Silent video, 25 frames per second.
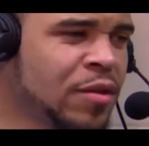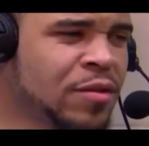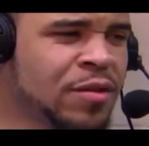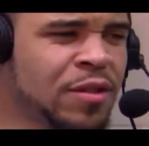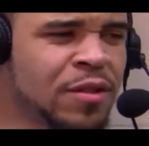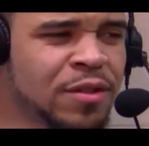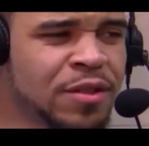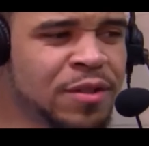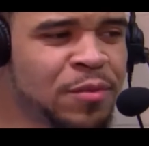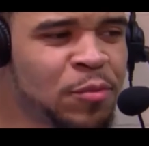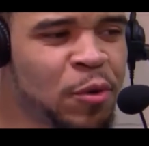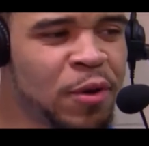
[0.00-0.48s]
I
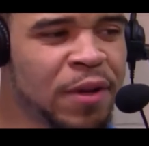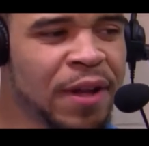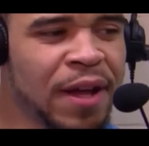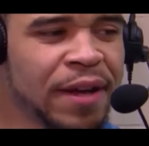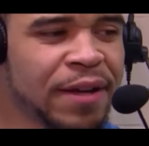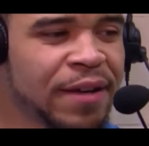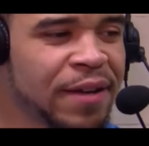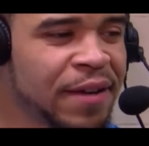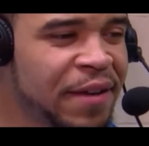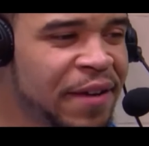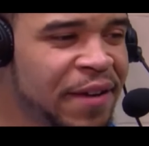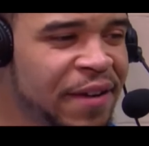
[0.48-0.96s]
don't know. It's more
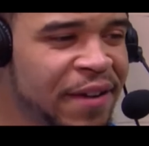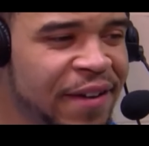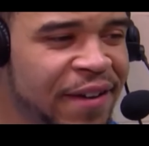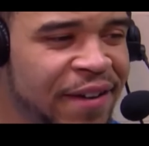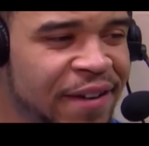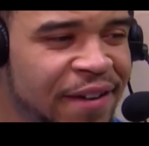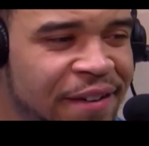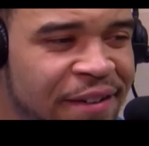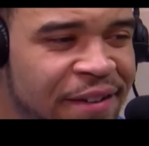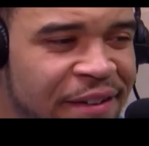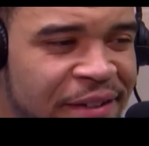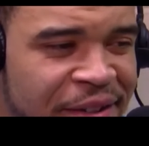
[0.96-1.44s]
like a,
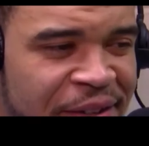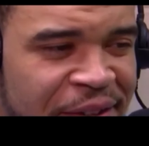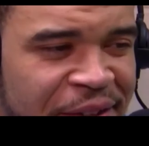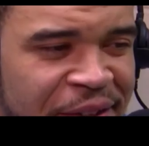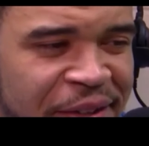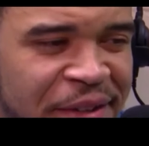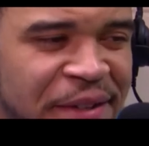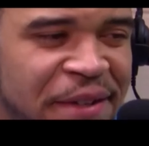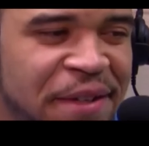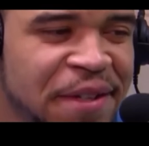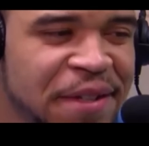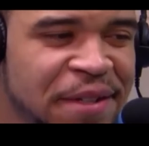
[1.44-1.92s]
uh,
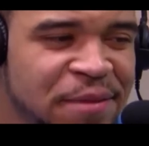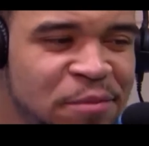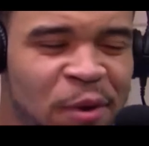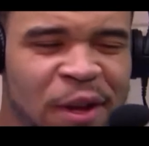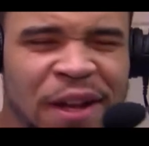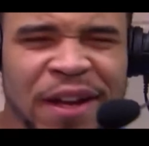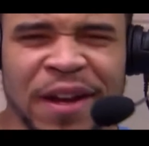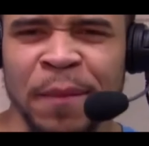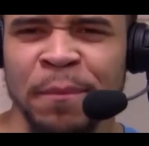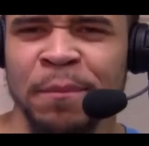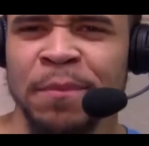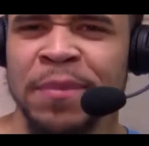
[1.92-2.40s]
it's
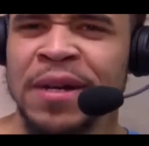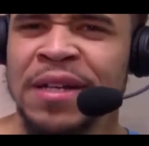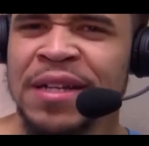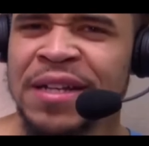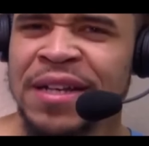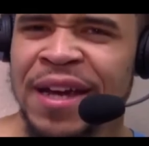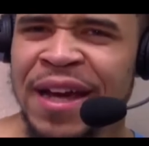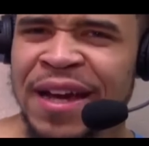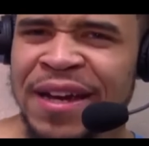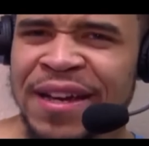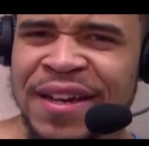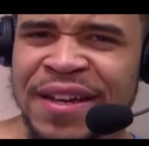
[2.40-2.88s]
more like a
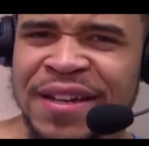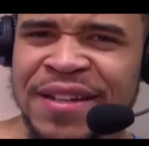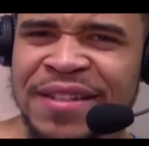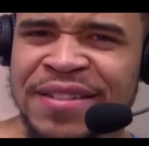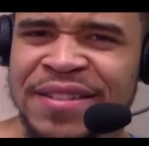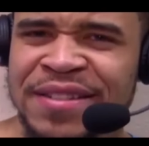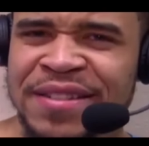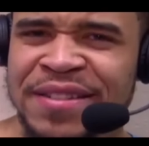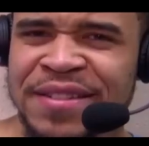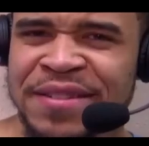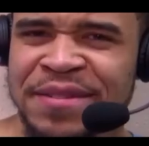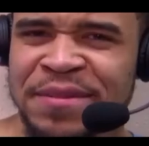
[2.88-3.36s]
bully, I
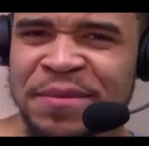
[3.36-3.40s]
guess.